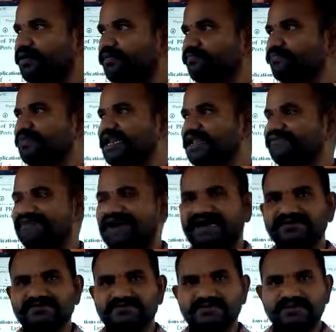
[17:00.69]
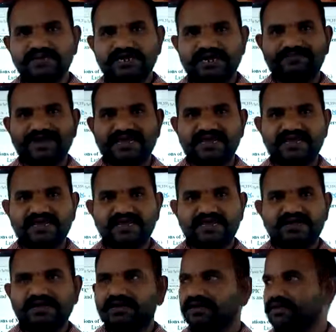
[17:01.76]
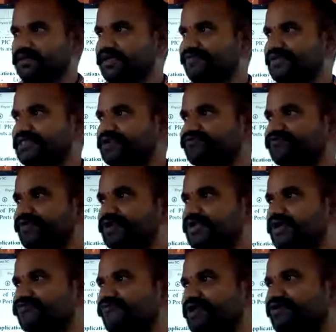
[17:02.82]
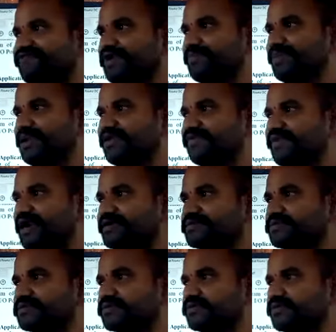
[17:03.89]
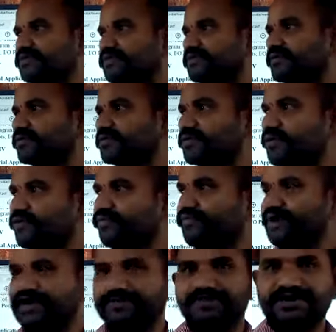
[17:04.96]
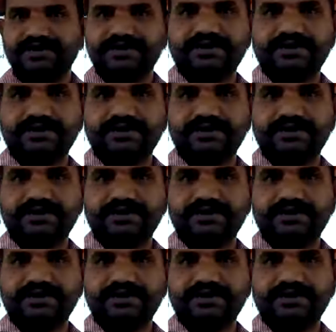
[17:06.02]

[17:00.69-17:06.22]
milliwatts. It may giving the 20 or 25 milliwatts. Wait a minute.